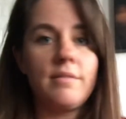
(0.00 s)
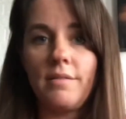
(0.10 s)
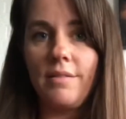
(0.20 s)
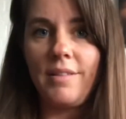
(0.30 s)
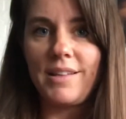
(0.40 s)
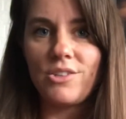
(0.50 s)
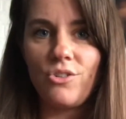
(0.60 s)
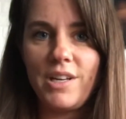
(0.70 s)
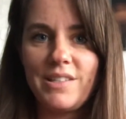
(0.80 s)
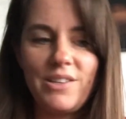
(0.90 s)
that's
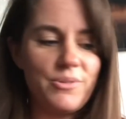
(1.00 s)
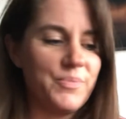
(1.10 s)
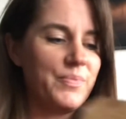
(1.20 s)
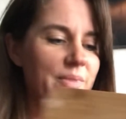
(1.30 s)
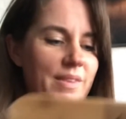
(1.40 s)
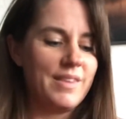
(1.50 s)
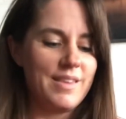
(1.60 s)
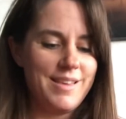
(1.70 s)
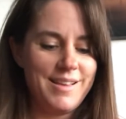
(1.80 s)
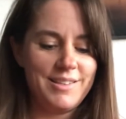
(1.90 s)
great too.
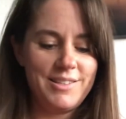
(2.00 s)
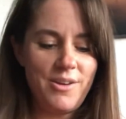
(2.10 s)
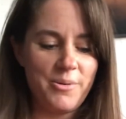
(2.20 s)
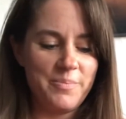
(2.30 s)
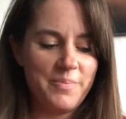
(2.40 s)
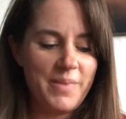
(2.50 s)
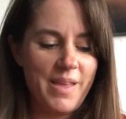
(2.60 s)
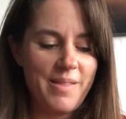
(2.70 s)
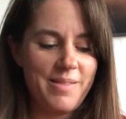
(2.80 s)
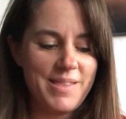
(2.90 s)
So
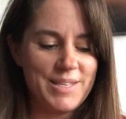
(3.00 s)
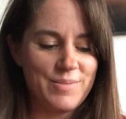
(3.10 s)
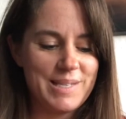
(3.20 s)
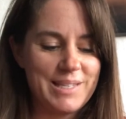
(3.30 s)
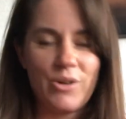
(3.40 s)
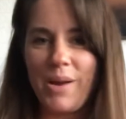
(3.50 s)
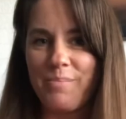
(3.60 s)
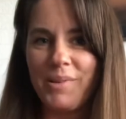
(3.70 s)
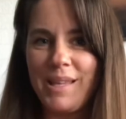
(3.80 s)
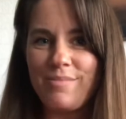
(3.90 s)
this was a great
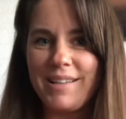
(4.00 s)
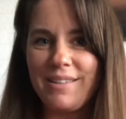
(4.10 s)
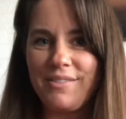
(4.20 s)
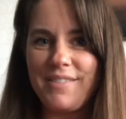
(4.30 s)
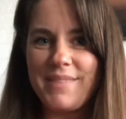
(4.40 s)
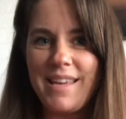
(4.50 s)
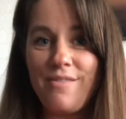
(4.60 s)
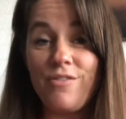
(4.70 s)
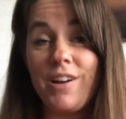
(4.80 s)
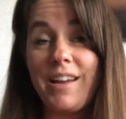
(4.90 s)
birthday present for me.
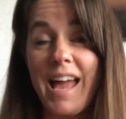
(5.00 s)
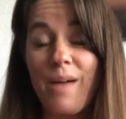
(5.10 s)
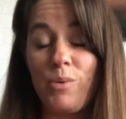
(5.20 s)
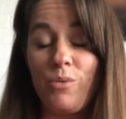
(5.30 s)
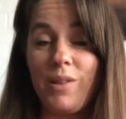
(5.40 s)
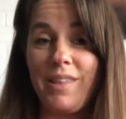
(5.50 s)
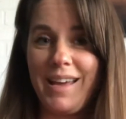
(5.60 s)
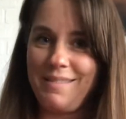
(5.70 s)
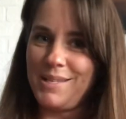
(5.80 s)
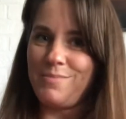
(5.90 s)
Very happy with the
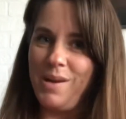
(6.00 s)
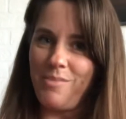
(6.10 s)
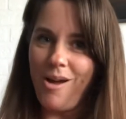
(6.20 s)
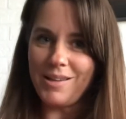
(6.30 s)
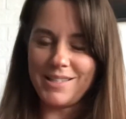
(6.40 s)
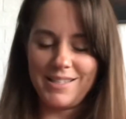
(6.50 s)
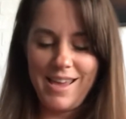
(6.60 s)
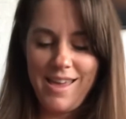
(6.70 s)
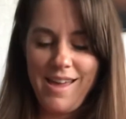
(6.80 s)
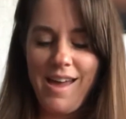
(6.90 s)
items in my box.
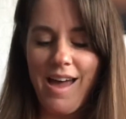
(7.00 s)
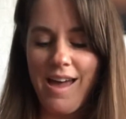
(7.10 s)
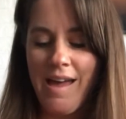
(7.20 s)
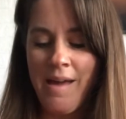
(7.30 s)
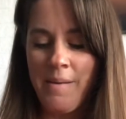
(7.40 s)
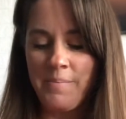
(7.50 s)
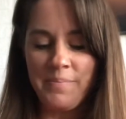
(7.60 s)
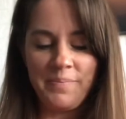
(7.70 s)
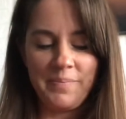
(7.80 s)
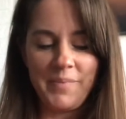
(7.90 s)

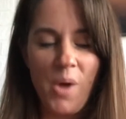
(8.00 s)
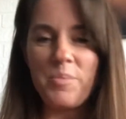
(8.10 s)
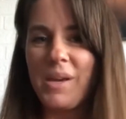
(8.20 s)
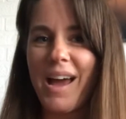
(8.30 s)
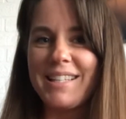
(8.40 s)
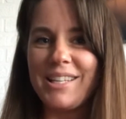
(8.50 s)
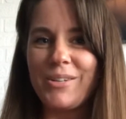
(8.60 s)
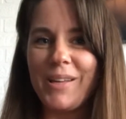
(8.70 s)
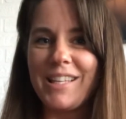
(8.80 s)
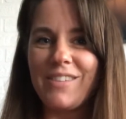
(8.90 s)
Hope you guys
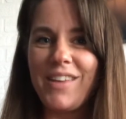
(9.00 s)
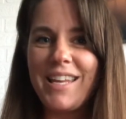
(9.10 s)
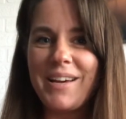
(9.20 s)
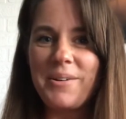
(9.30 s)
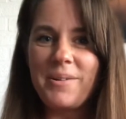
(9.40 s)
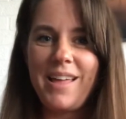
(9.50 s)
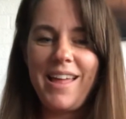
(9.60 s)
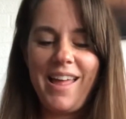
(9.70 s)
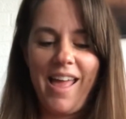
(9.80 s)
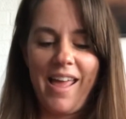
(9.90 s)
enjoyed this video,
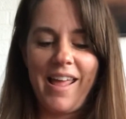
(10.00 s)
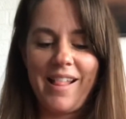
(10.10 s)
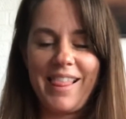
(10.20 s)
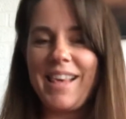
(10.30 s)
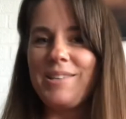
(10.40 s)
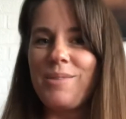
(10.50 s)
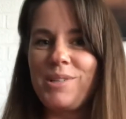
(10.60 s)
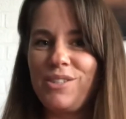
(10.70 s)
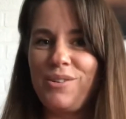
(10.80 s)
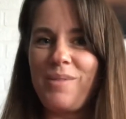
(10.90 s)
and thank you so
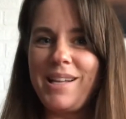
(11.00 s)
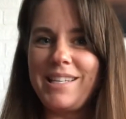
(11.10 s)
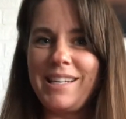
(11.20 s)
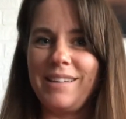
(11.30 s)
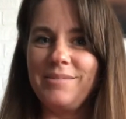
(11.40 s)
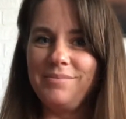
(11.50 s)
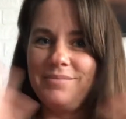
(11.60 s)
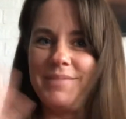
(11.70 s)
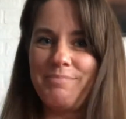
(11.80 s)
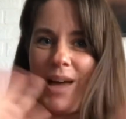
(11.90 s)
much for watching.
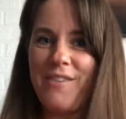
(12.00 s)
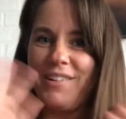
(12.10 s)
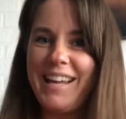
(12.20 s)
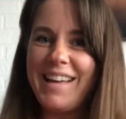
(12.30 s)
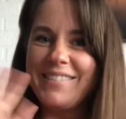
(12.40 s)
Bye for now.